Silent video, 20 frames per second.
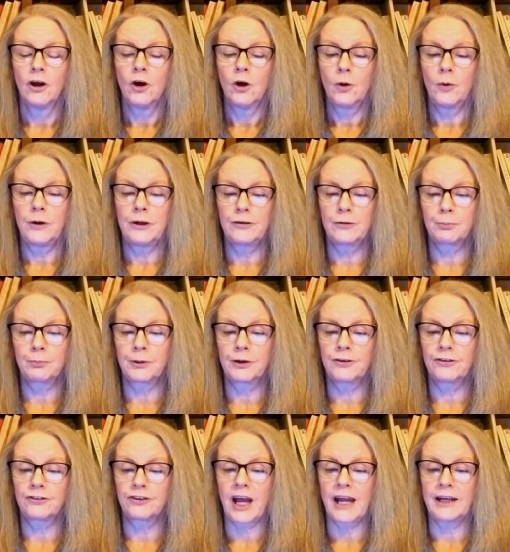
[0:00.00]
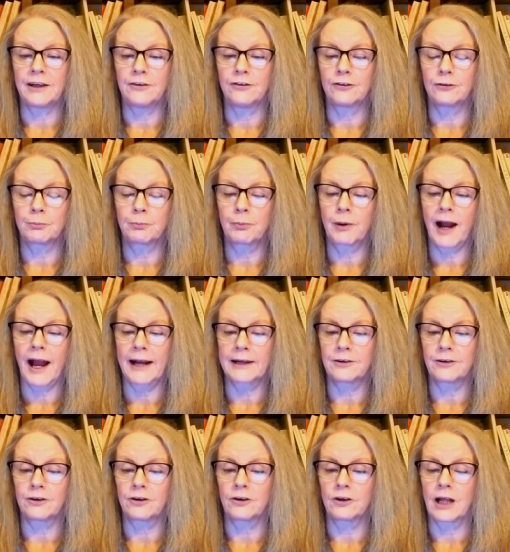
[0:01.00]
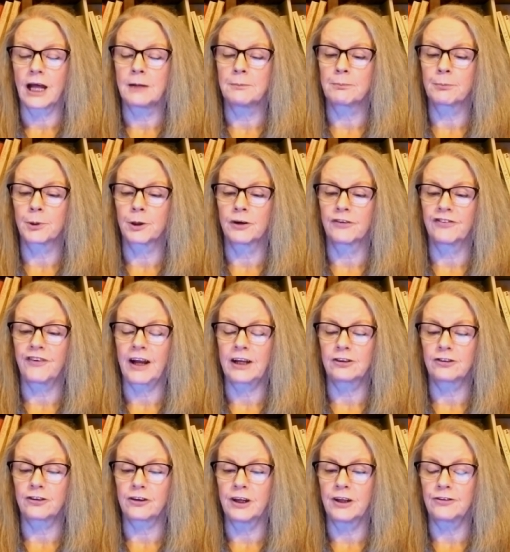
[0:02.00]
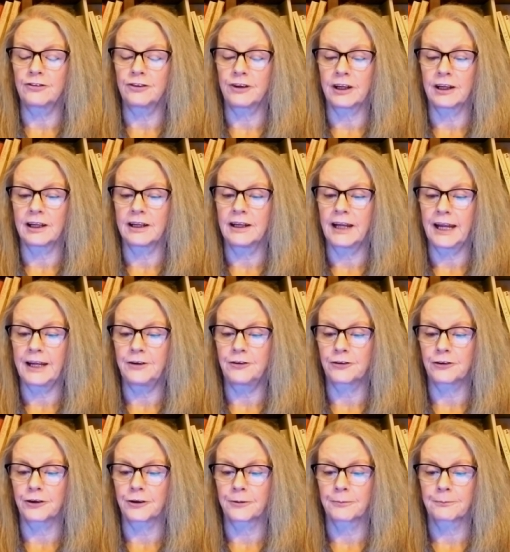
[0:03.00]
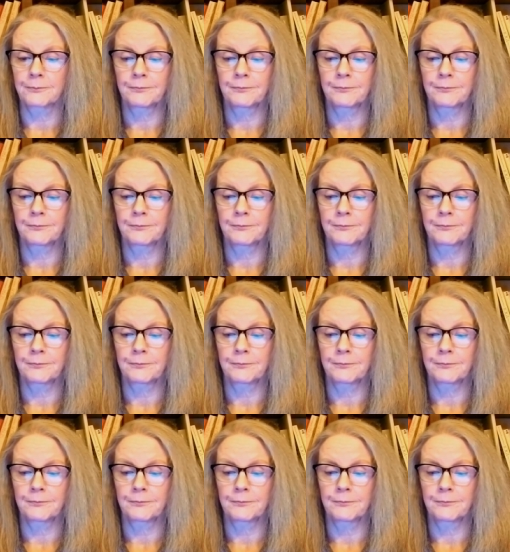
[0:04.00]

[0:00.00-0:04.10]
who is precise, practical, and perfectionistic in nature.